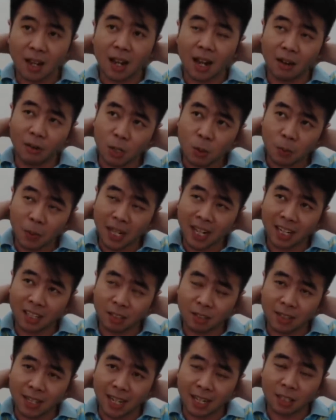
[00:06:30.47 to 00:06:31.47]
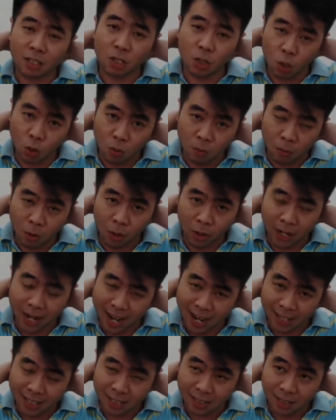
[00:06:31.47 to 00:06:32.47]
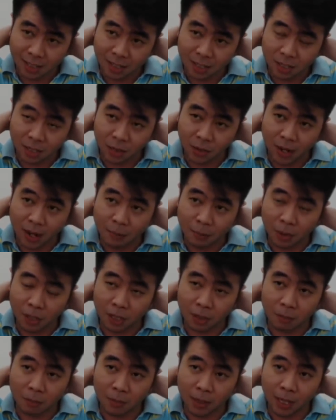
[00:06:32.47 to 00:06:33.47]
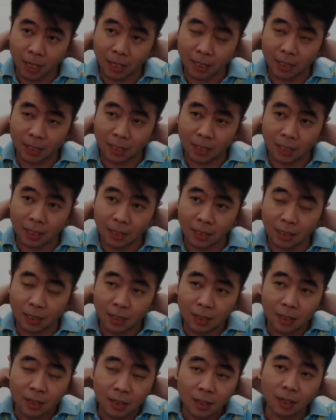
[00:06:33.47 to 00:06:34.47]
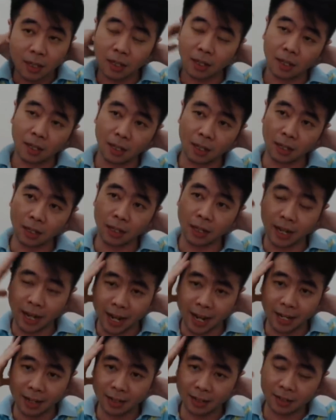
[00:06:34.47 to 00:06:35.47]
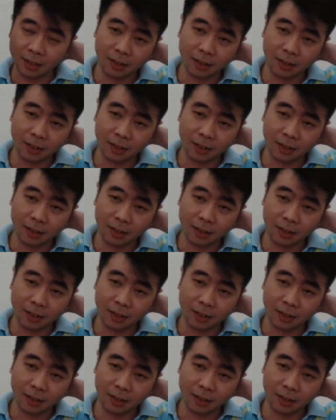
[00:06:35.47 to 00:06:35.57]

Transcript: I was planning to get two more actually. So I'm gonna make the uh, head